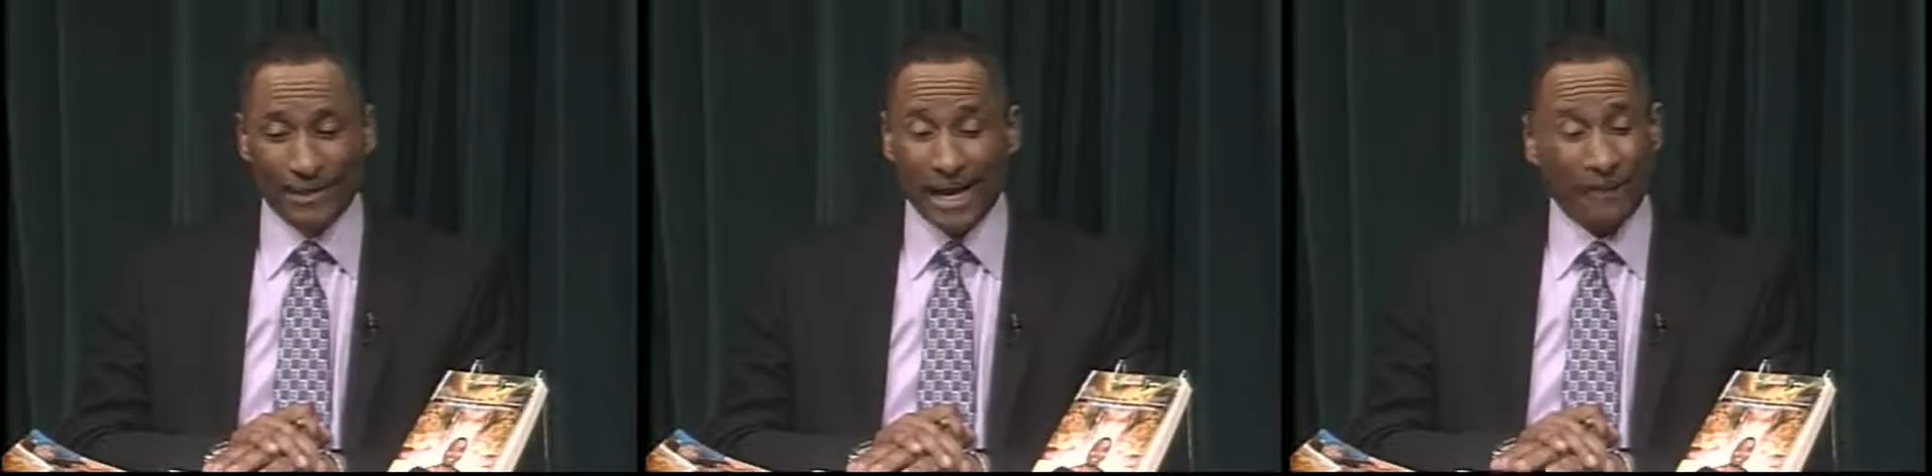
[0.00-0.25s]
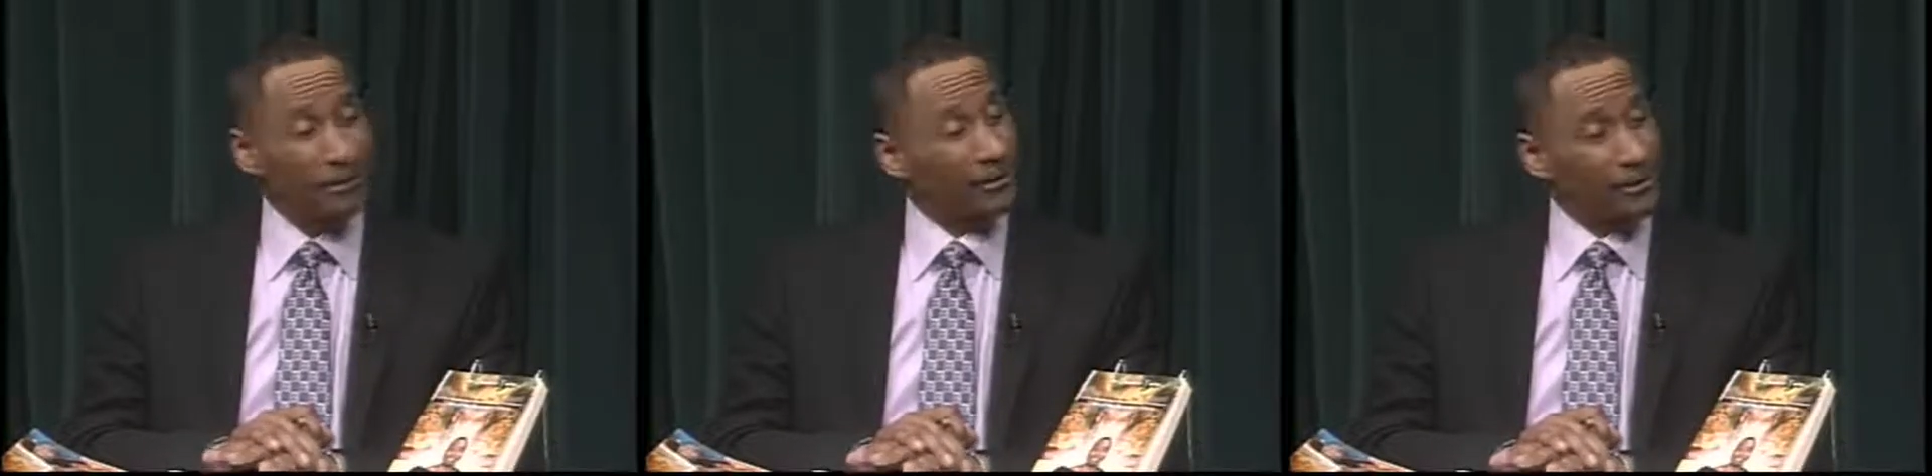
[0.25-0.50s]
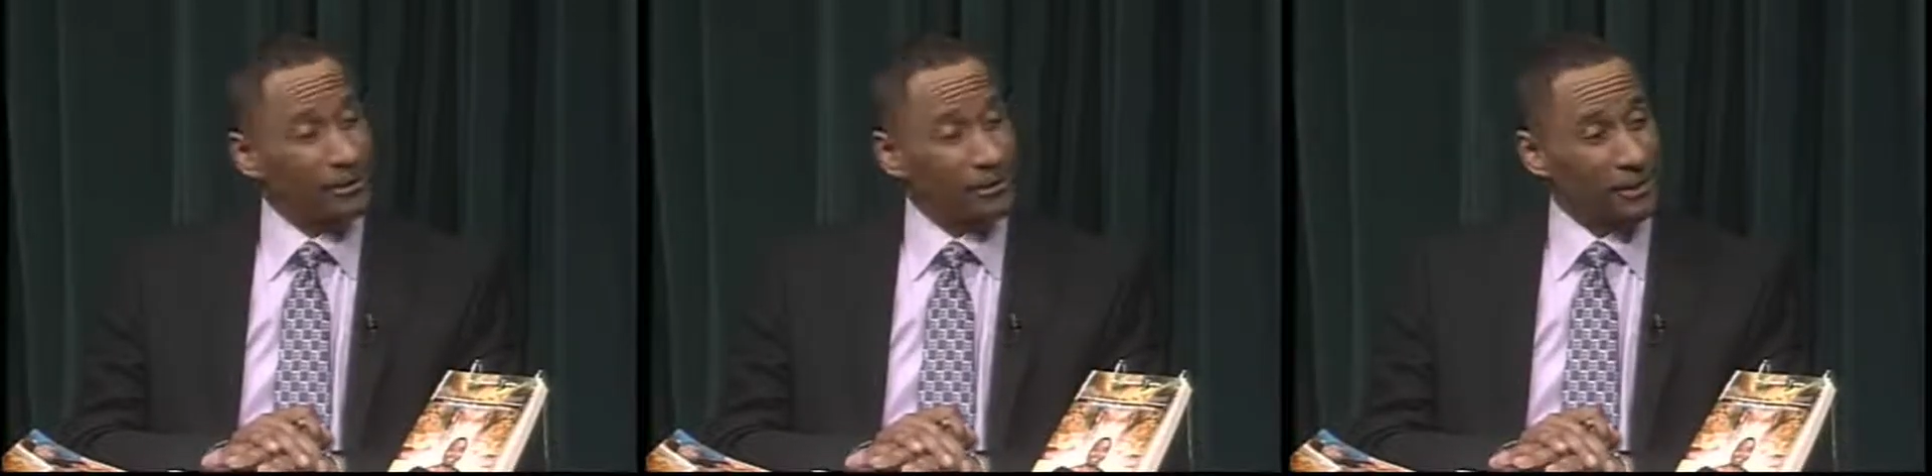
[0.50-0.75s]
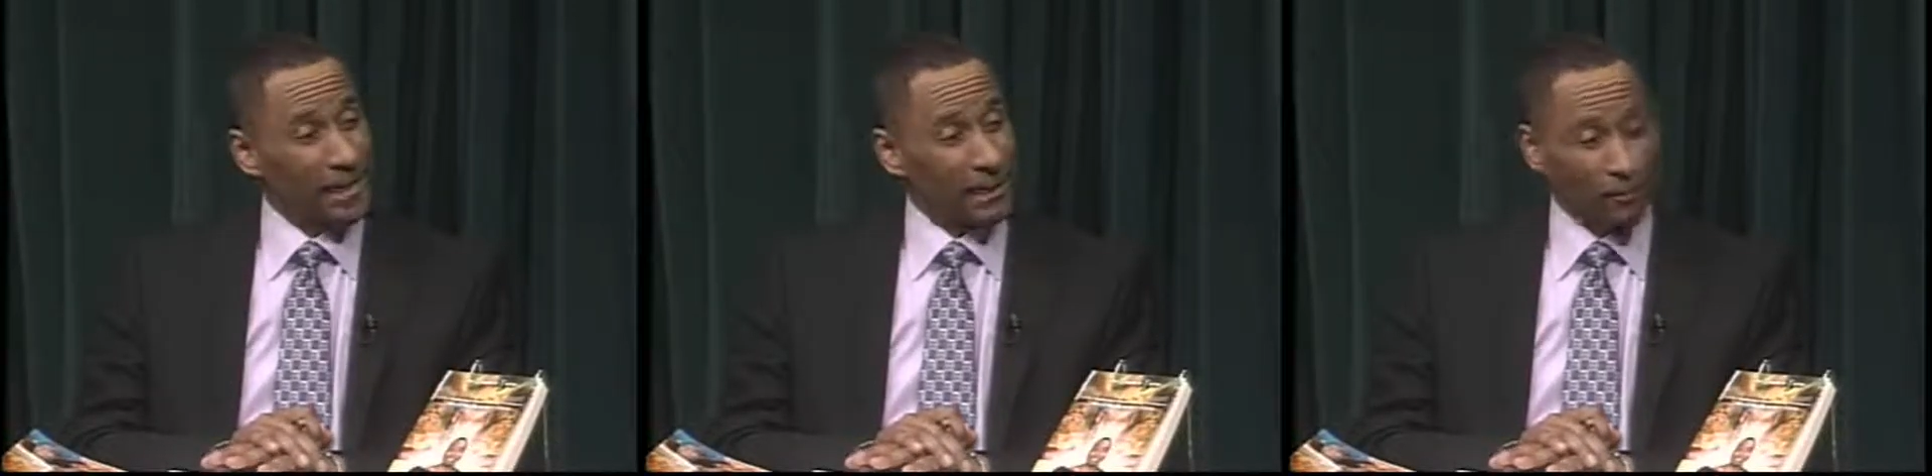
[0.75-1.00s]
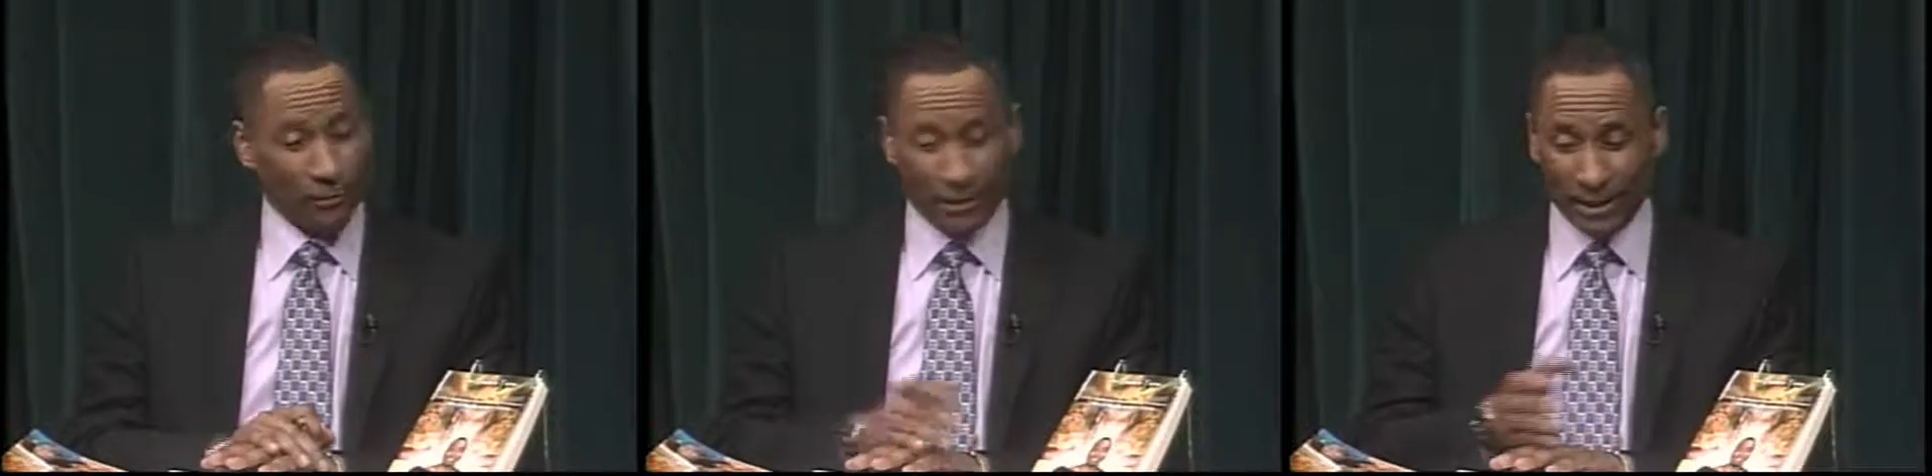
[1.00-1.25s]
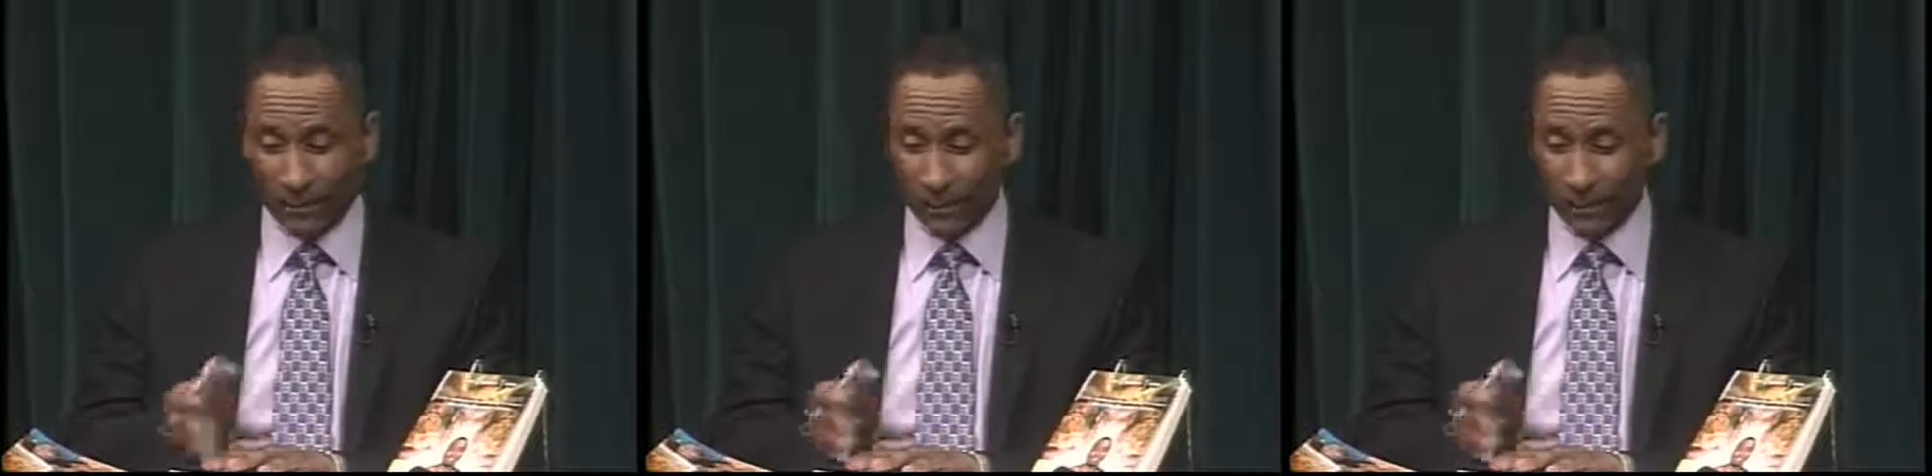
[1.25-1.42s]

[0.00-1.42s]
happy that you came on.